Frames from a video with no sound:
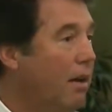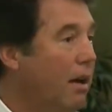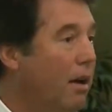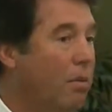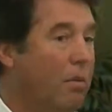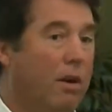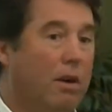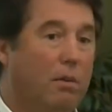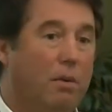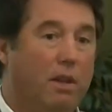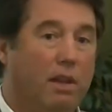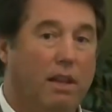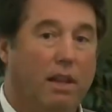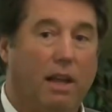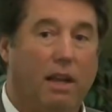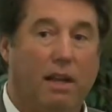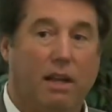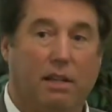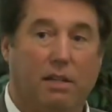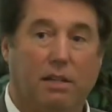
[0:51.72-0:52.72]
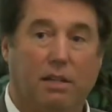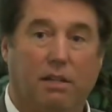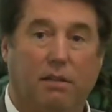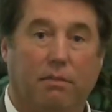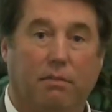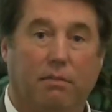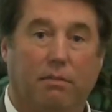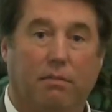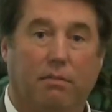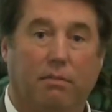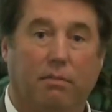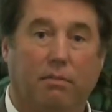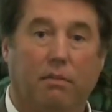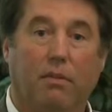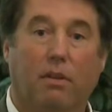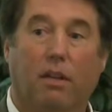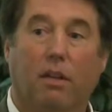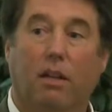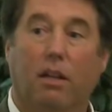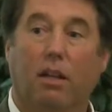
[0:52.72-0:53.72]
And what do we think that is?
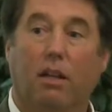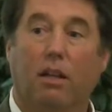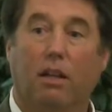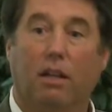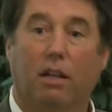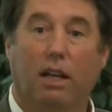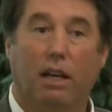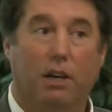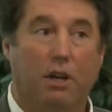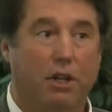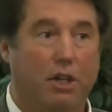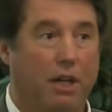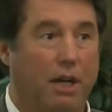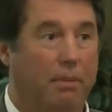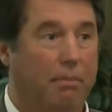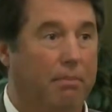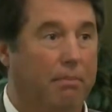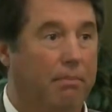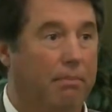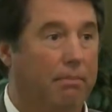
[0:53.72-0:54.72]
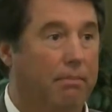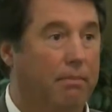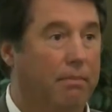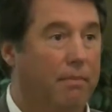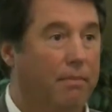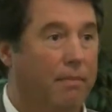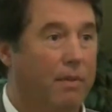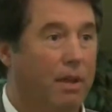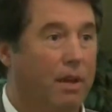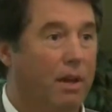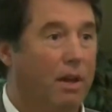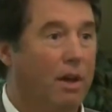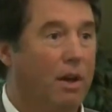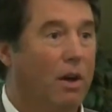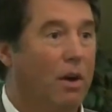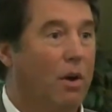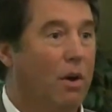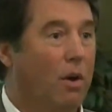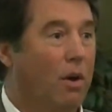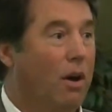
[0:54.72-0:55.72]
Leadership.
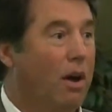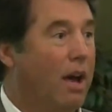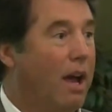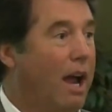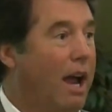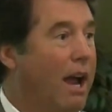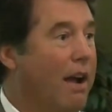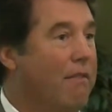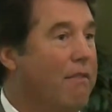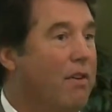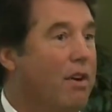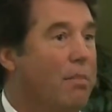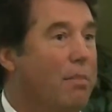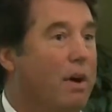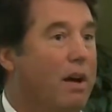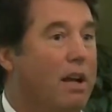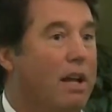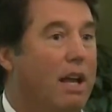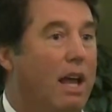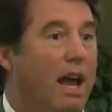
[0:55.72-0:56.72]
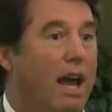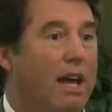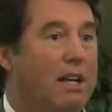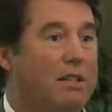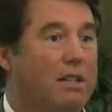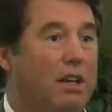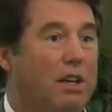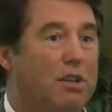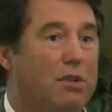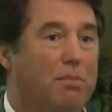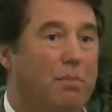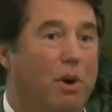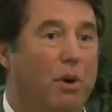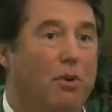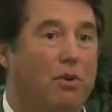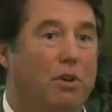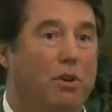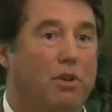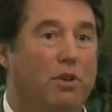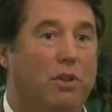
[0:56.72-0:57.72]
Everybody has
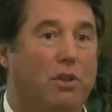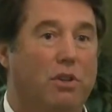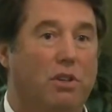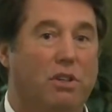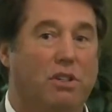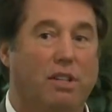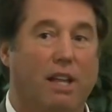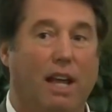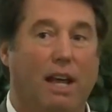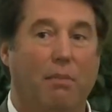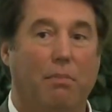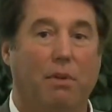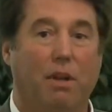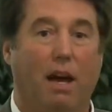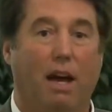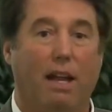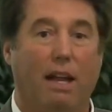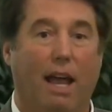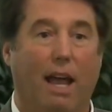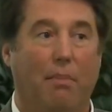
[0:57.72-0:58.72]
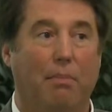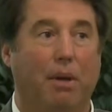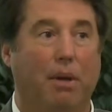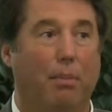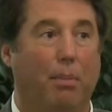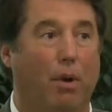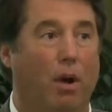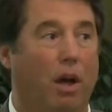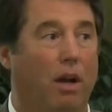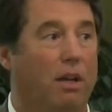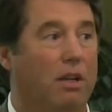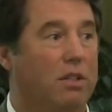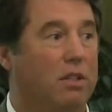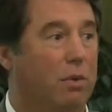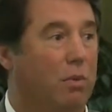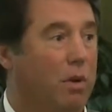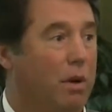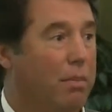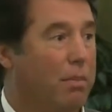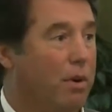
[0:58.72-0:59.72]
exposure to the same dynamic products
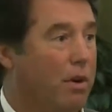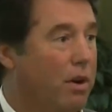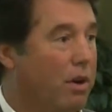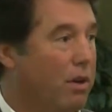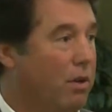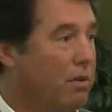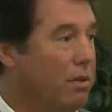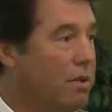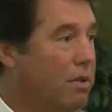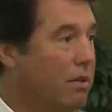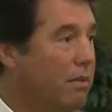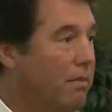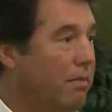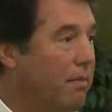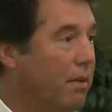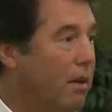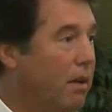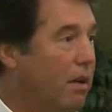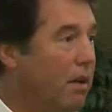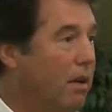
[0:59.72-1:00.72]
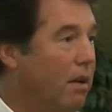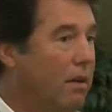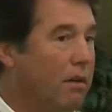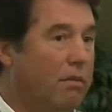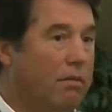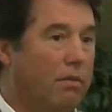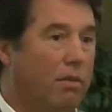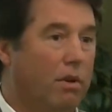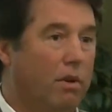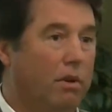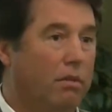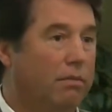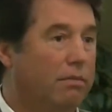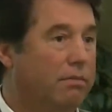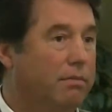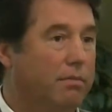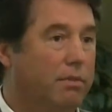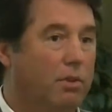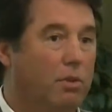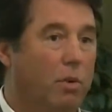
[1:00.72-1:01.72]
that we produce. For
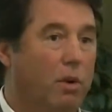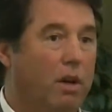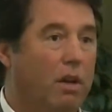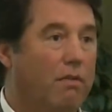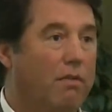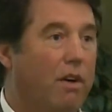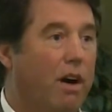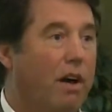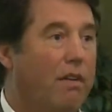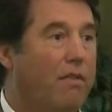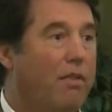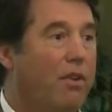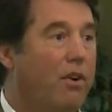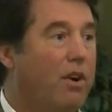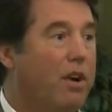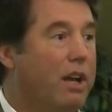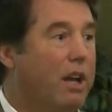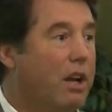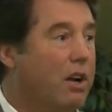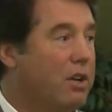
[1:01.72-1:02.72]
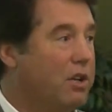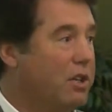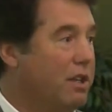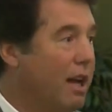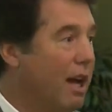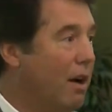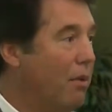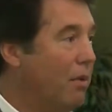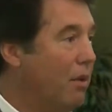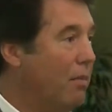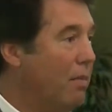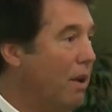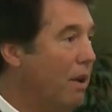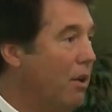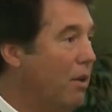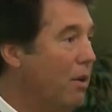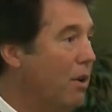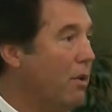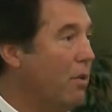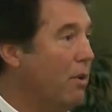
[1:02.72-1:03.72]
25, 30 years now, we've been
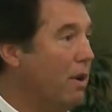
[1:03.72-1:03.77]
doing